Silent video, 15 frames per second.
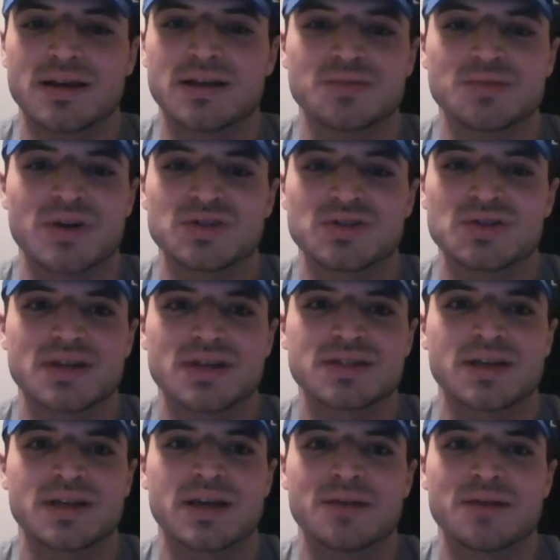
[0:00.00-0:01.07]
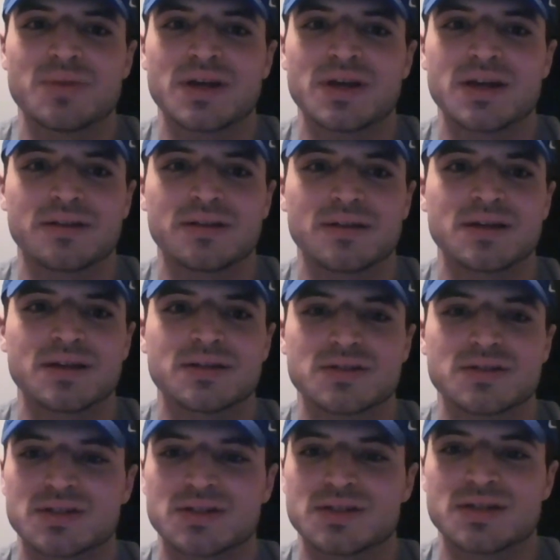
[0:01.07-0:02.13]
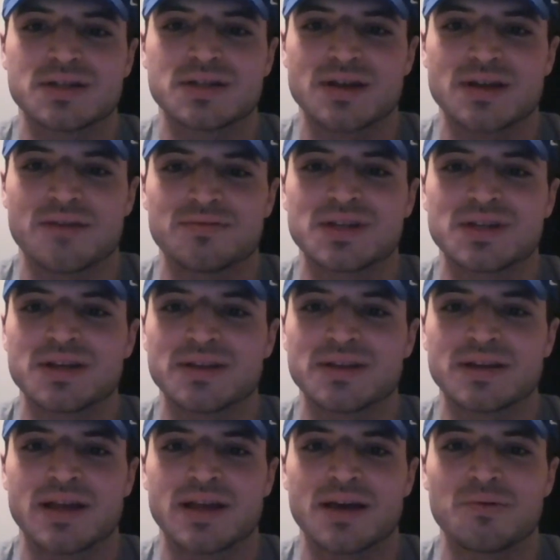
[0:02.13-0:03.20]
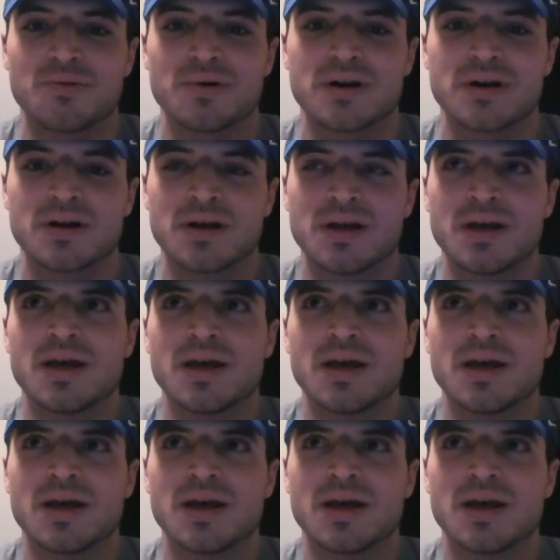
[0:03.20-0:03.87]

especially as a kid being like 16, 17, like they were.